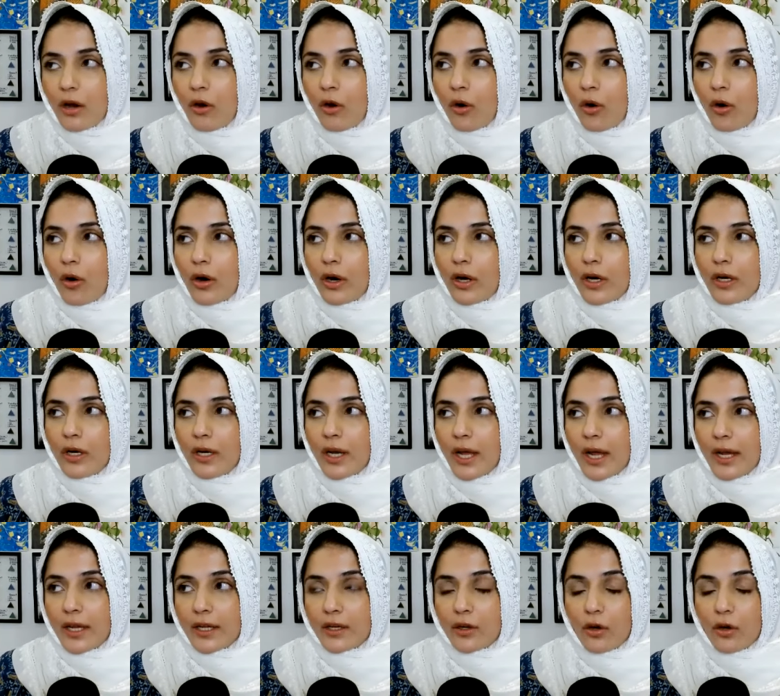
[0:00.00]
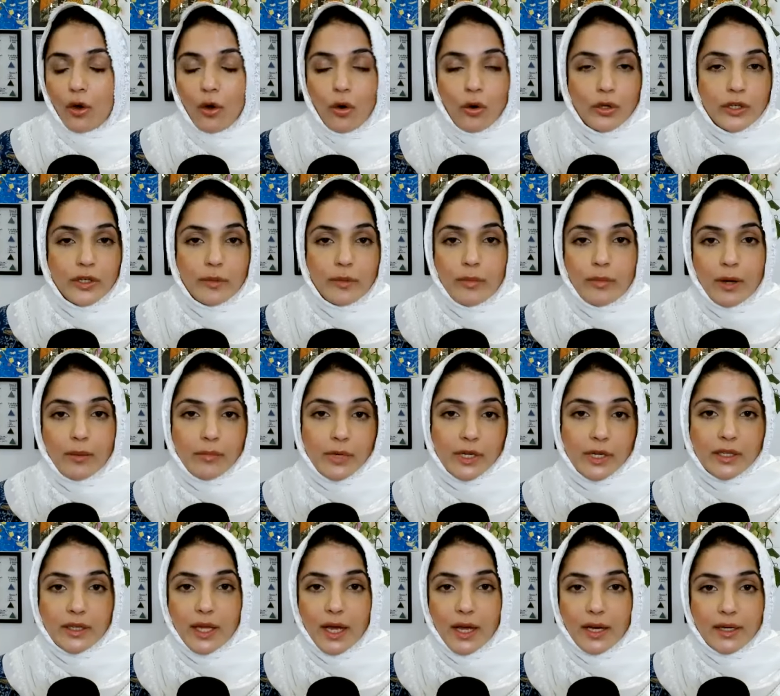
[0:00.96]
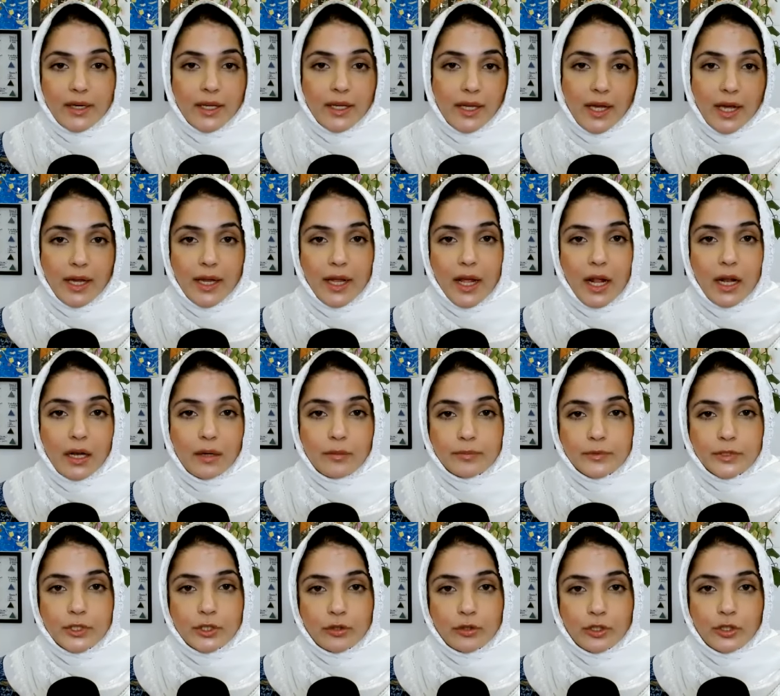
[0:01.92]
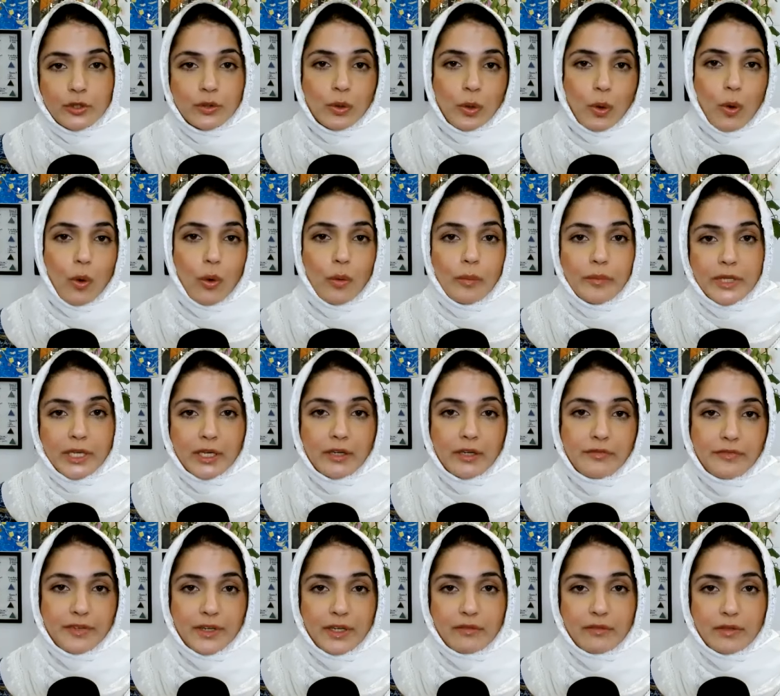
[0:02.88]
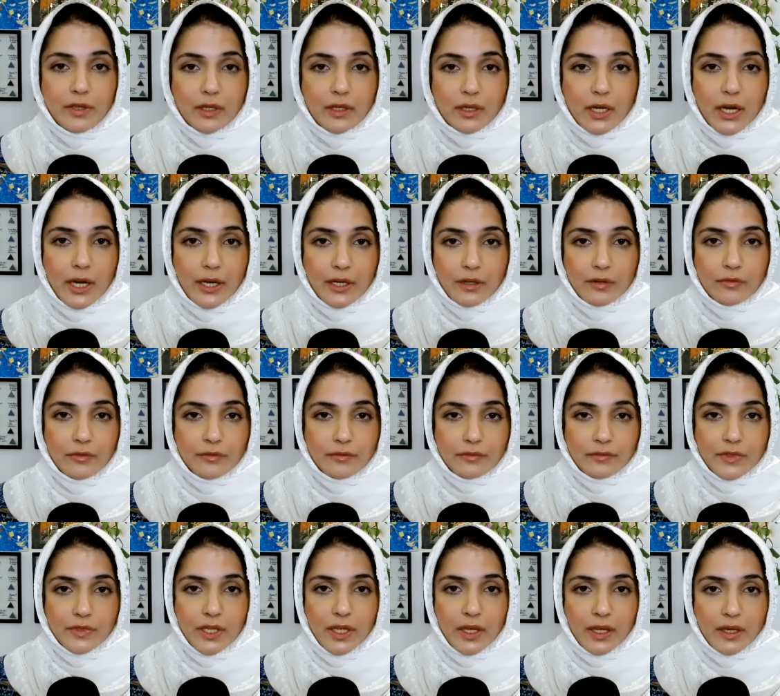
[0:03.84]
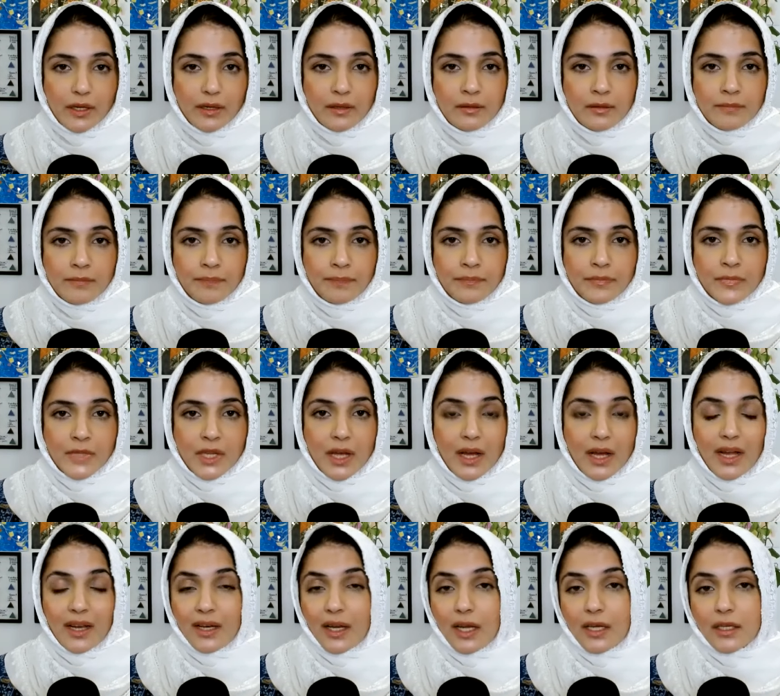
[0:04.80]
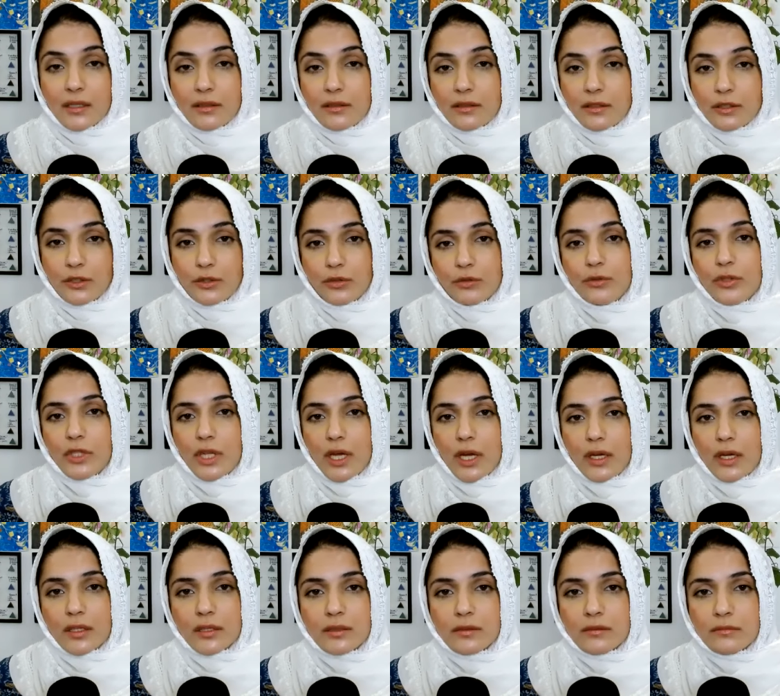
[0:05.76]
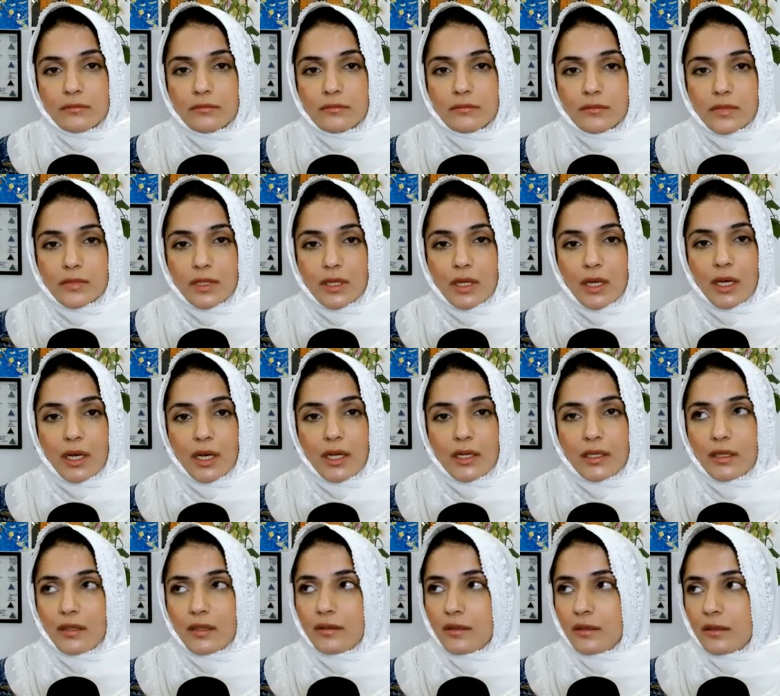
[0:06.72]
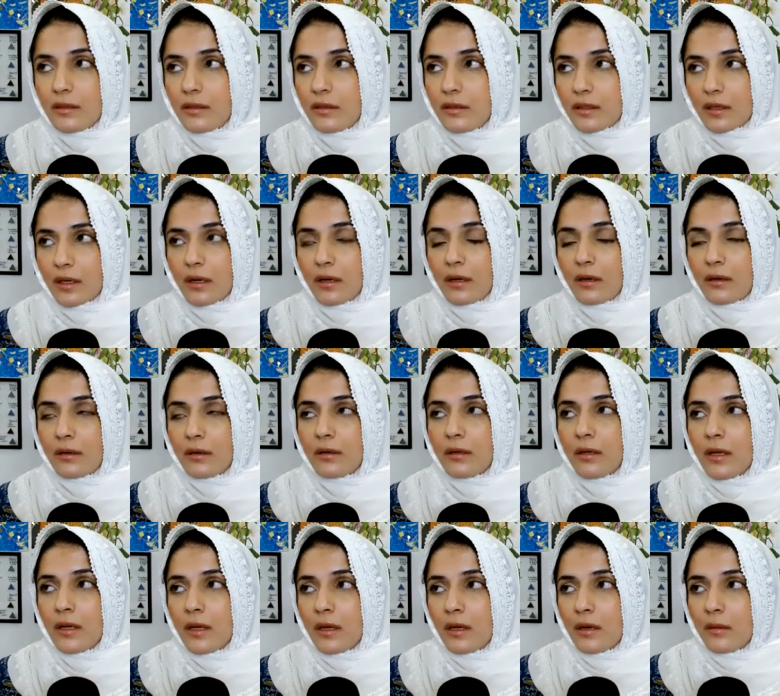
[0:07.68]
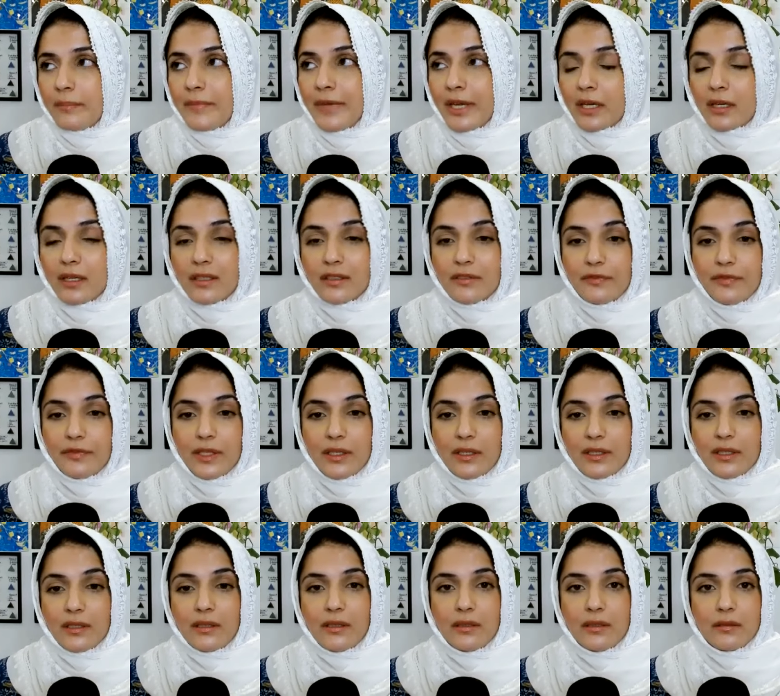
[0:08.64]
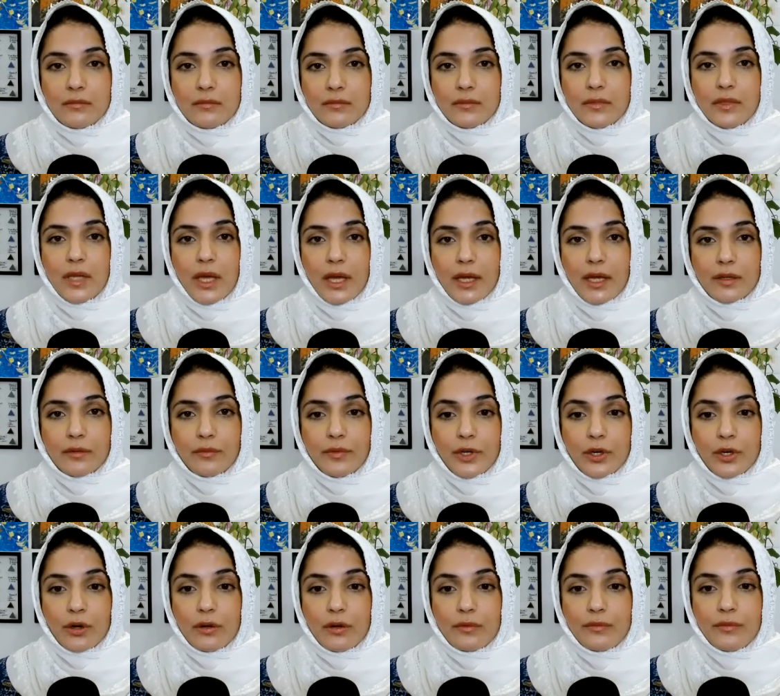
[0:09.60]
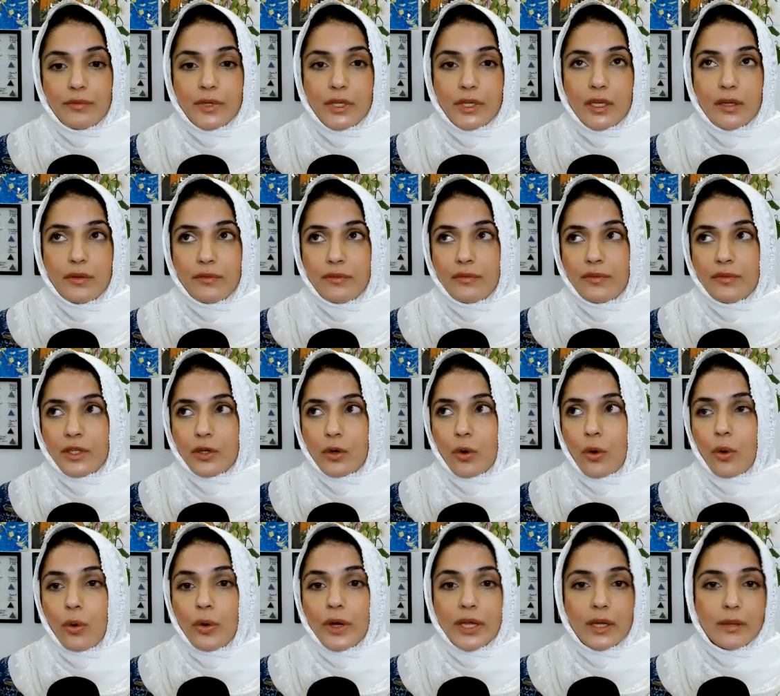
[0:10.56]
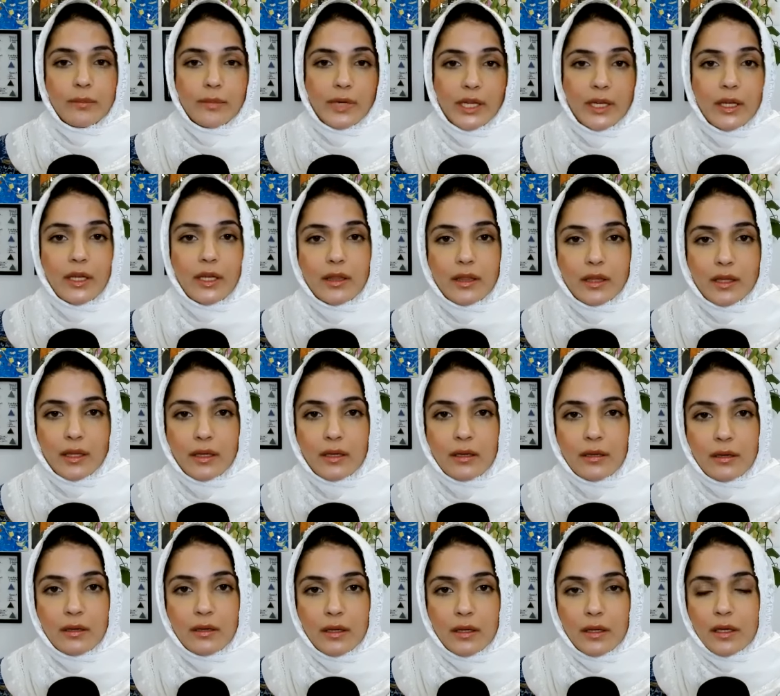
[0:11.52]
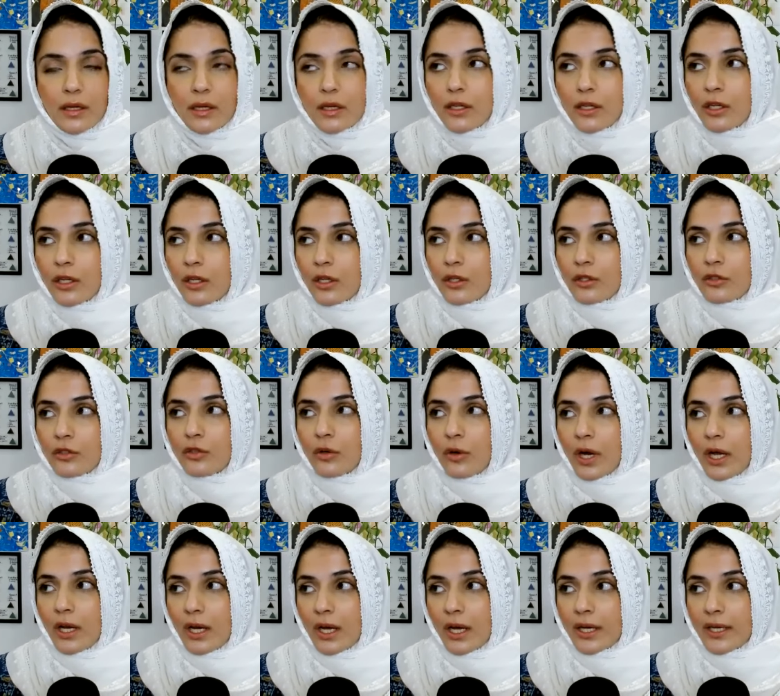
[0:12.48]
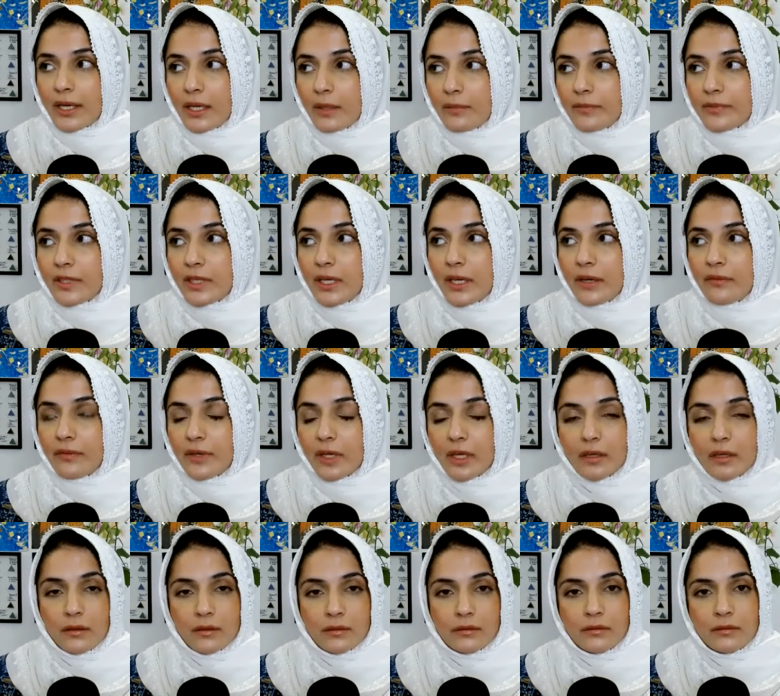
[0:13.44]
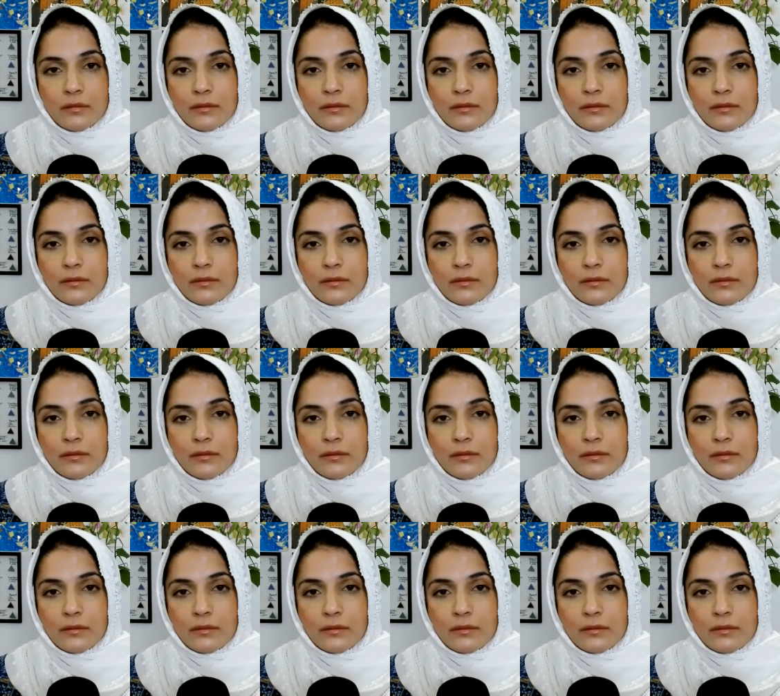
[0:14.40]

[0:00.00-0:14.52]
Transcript: or like oh remember that day i helped you you owe me a favor kind of thing allah doesn't do that allah doesn't uh, make us feel like we're we, we owe him anything so allah keeps giving